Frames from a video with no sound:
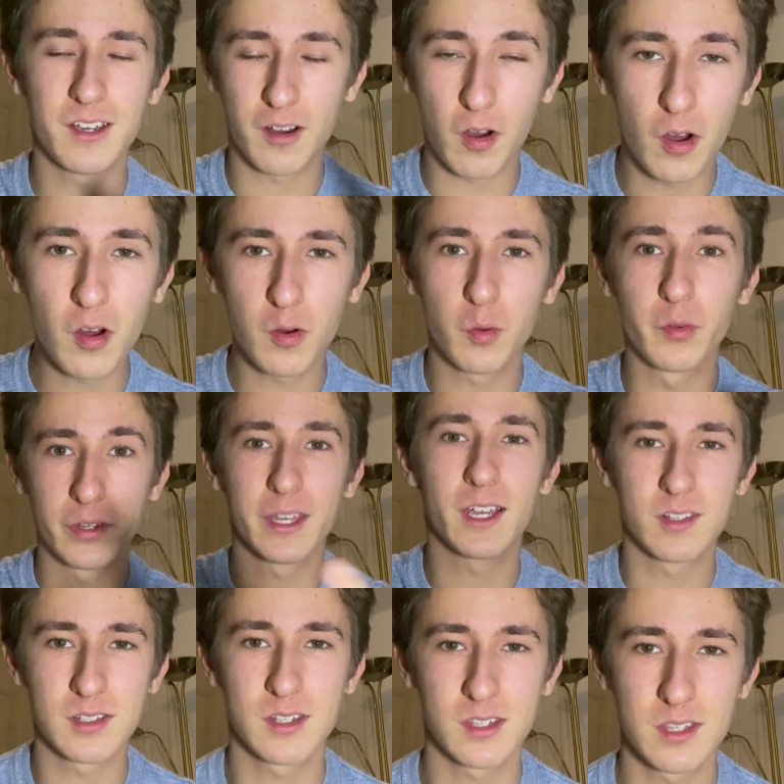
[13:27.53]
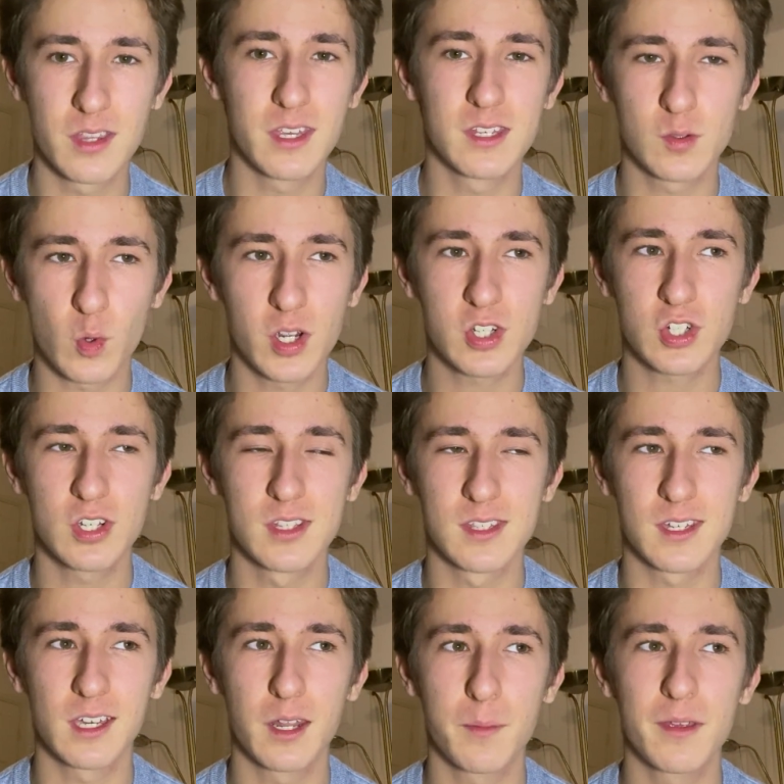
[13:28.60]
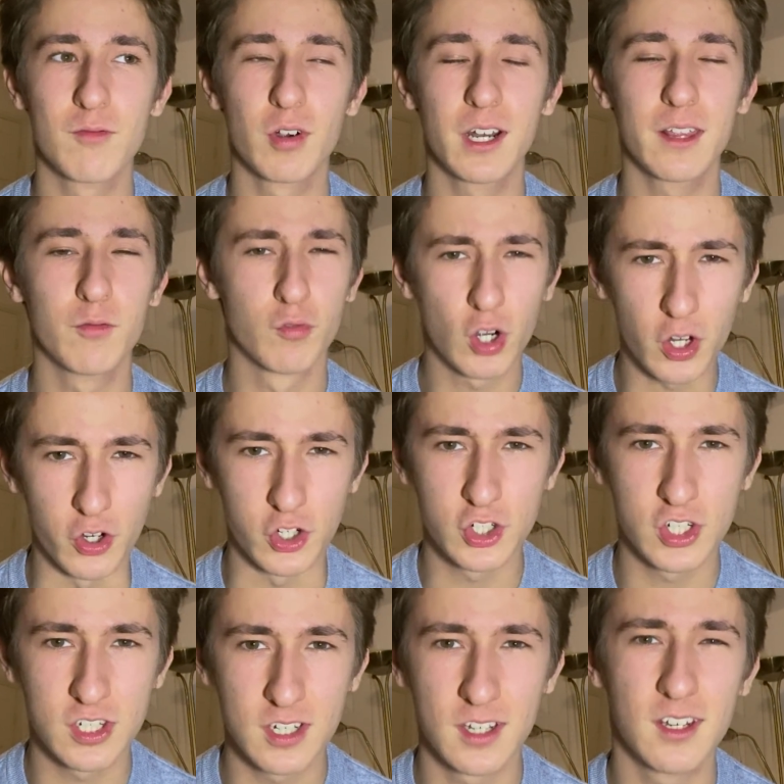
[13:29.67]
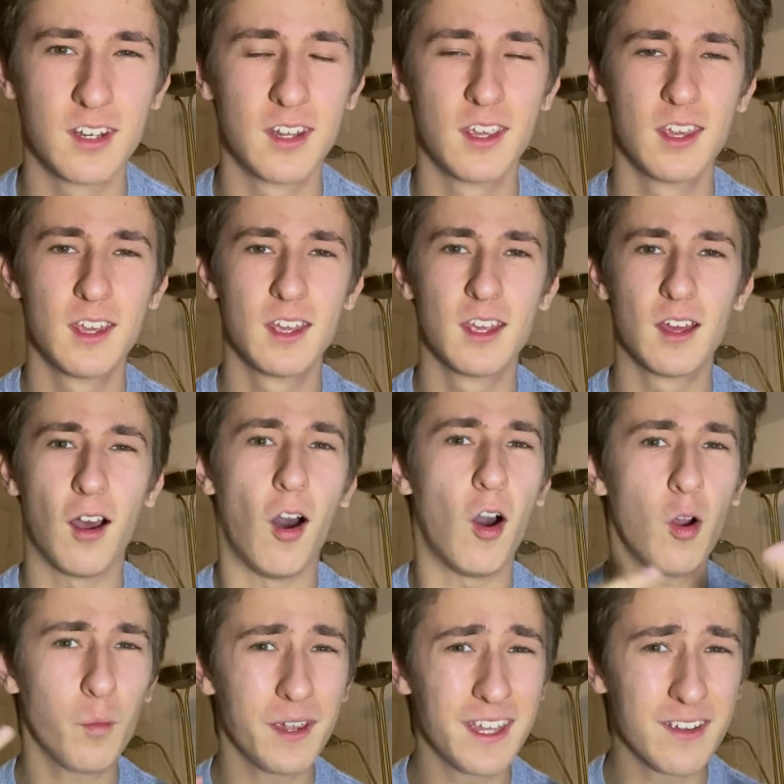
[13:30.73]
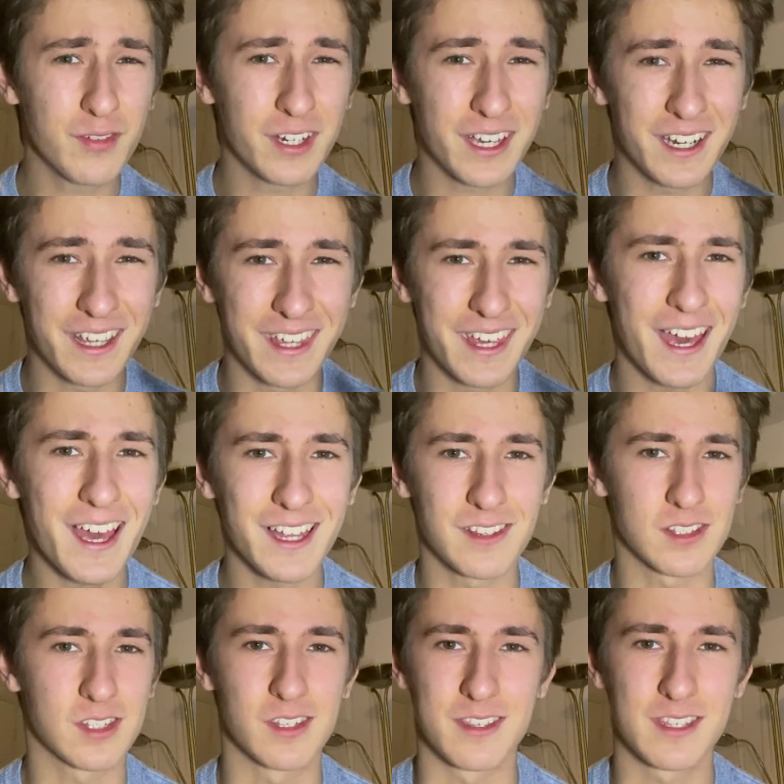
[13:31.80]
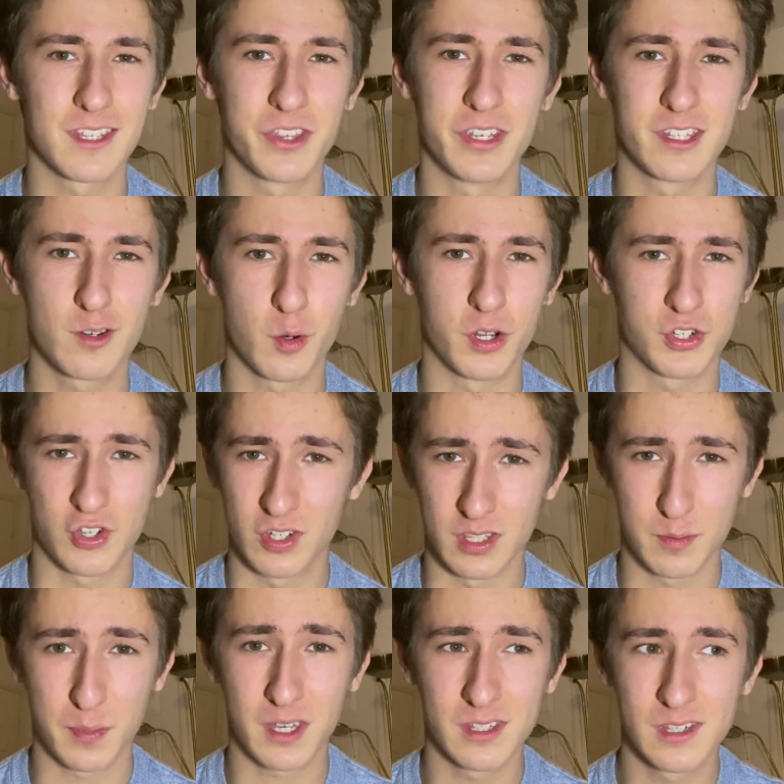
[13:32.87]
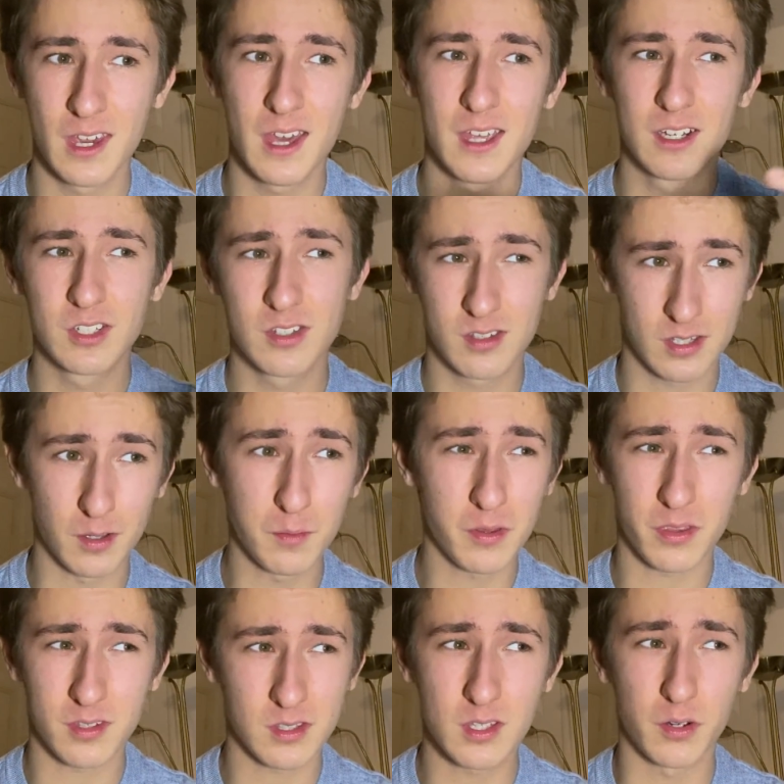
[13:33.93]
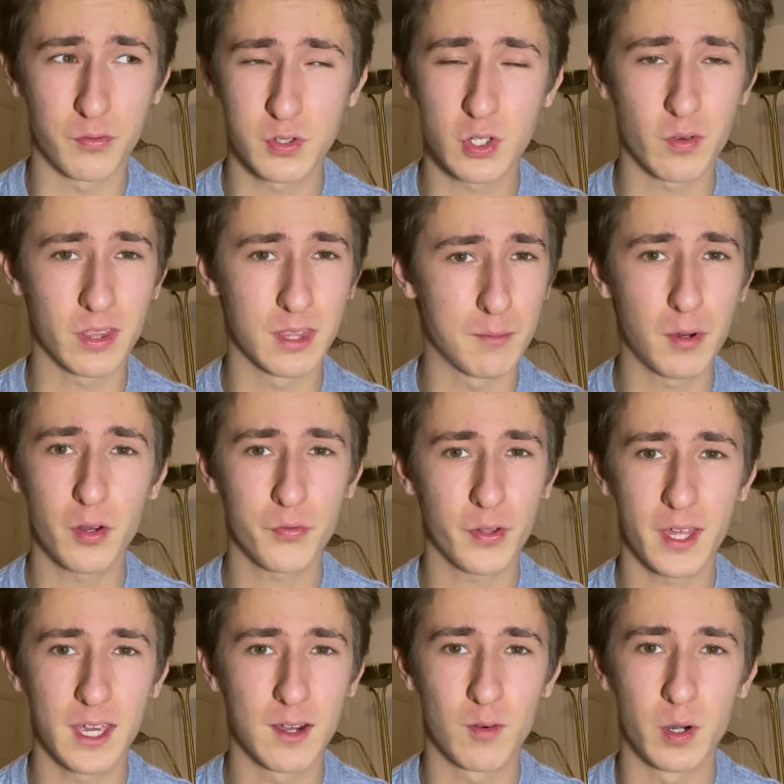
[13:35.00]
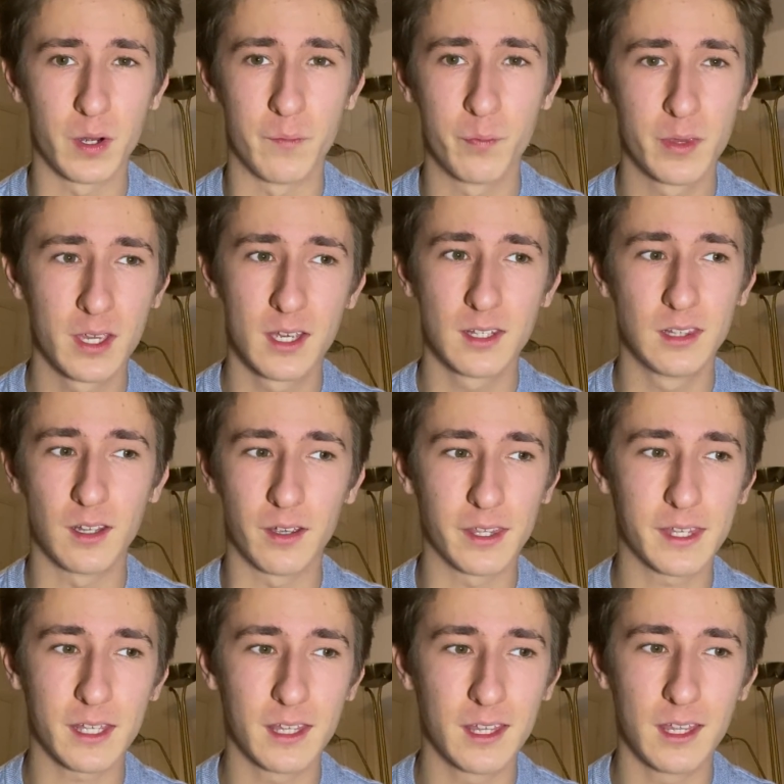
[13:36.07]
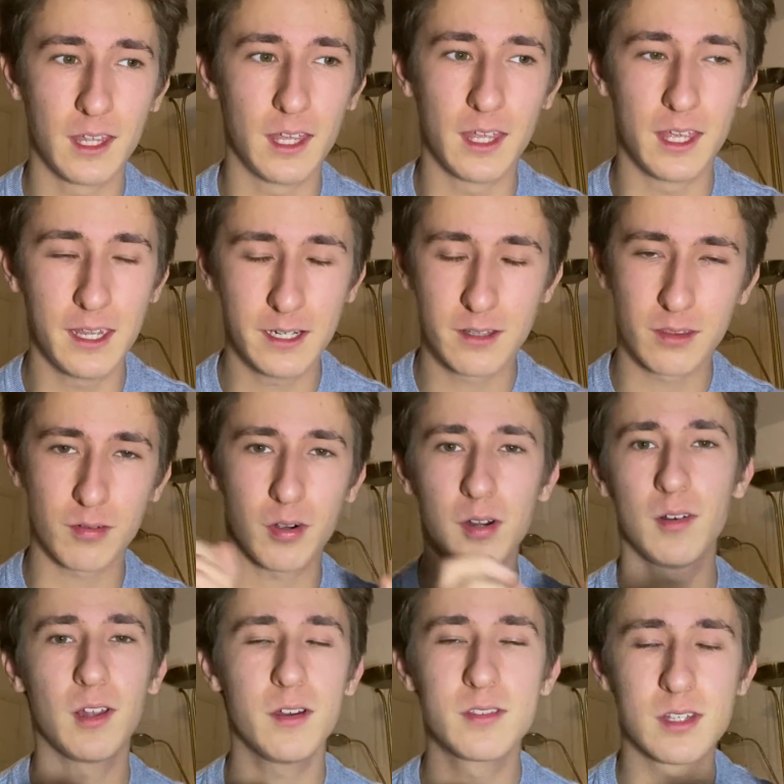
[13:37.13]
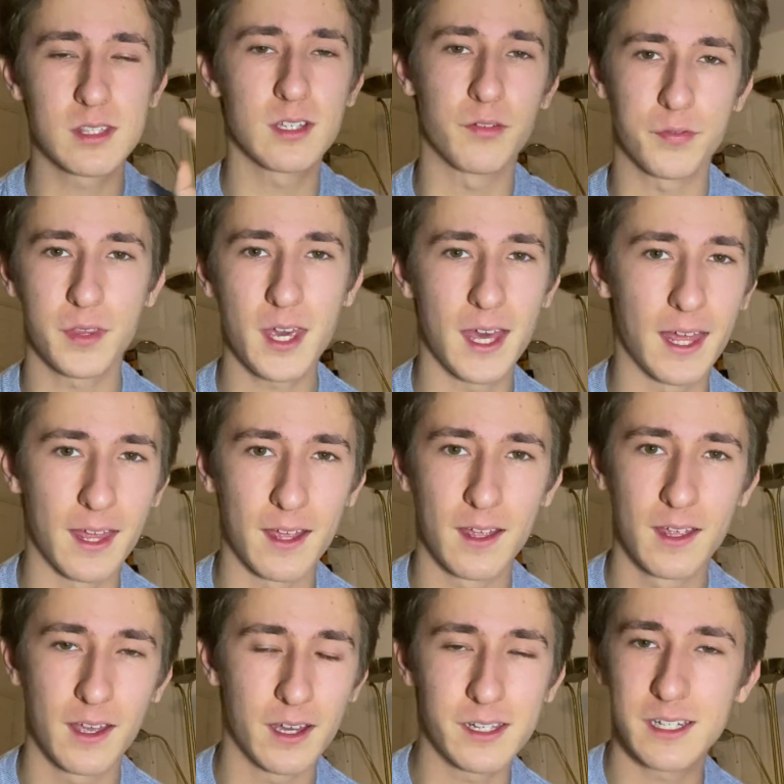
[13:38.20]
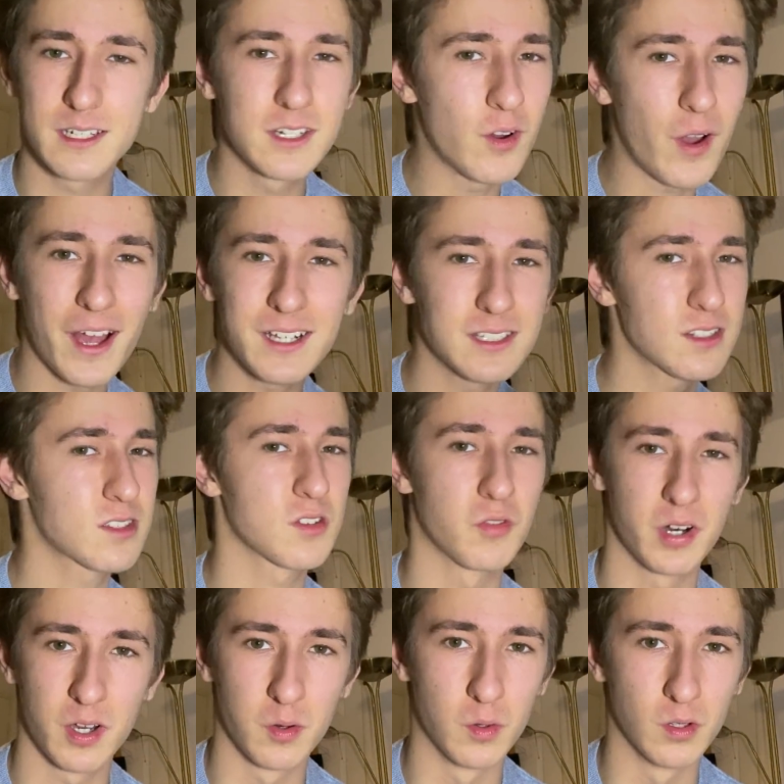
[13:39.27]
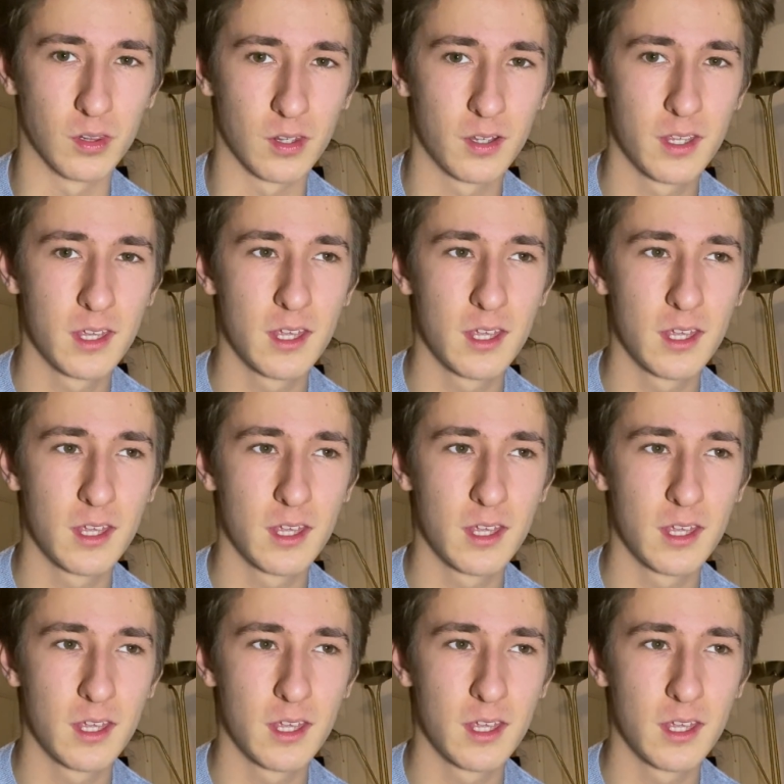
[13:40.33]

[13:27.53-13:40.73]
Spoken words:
all the answers to these questions going to be really rushed, and are we even going to get answers to these questions? Because some of the stuff during the Moffat era, like, he'd throw loads of stuff there and he'd not answer it all.